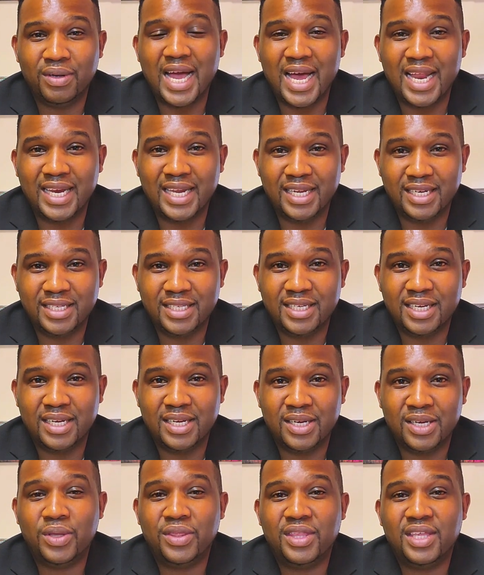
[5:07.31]
calendar
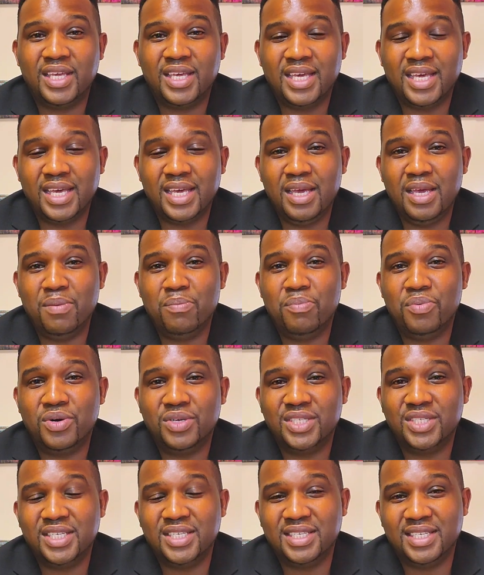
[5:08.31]
with key
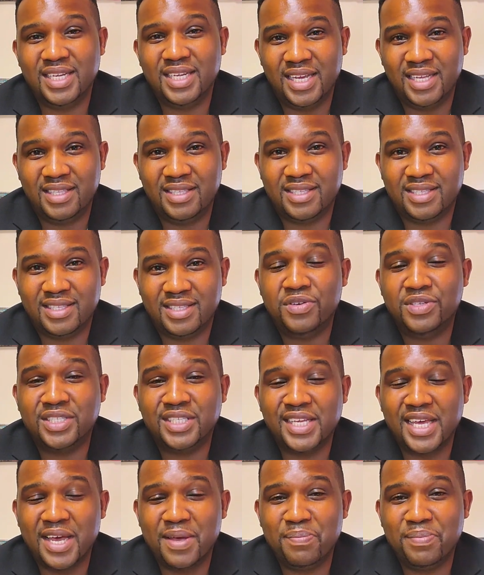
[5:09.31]
important dates for
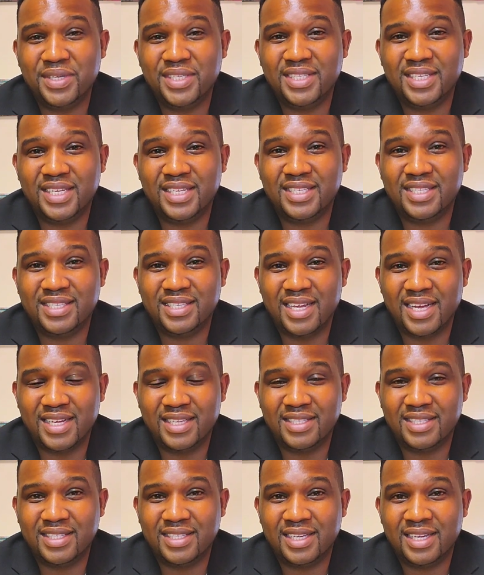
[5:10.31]
CIPC and
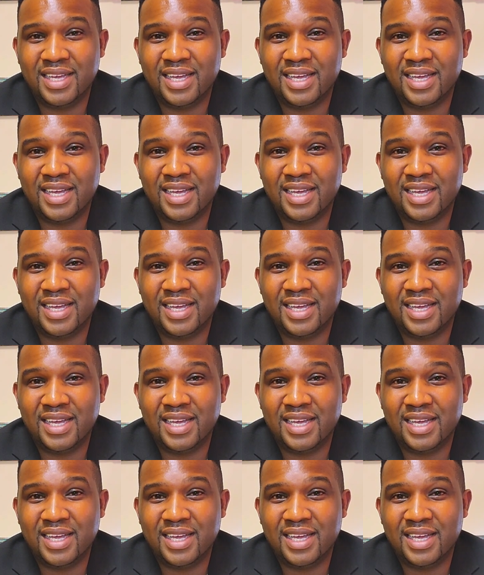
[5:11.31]
SARS